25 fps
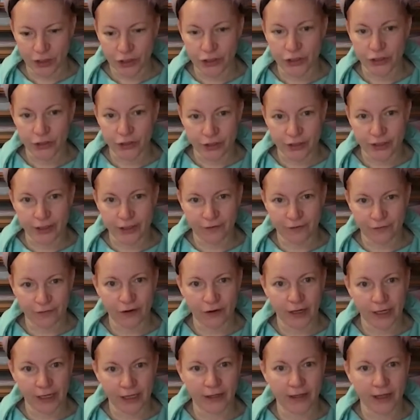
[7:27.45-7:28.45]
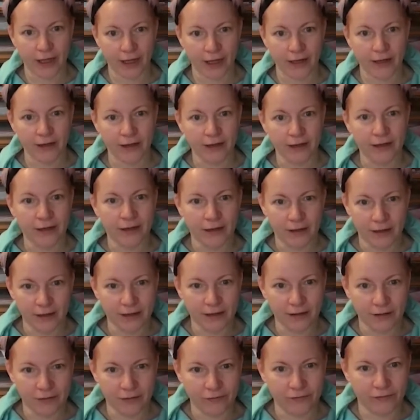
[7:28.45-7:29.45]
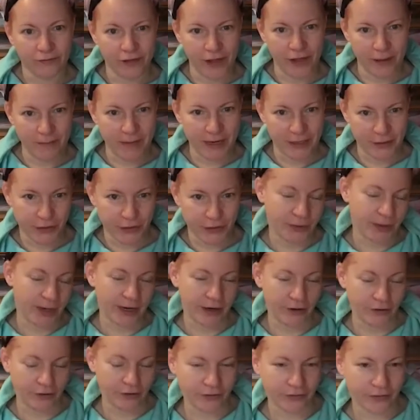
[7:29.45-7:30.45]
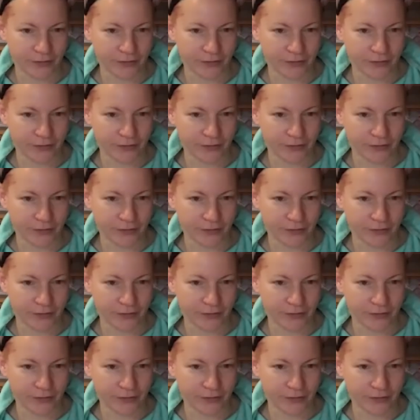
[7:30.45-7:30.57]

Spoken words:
do stuff like that for their mental health.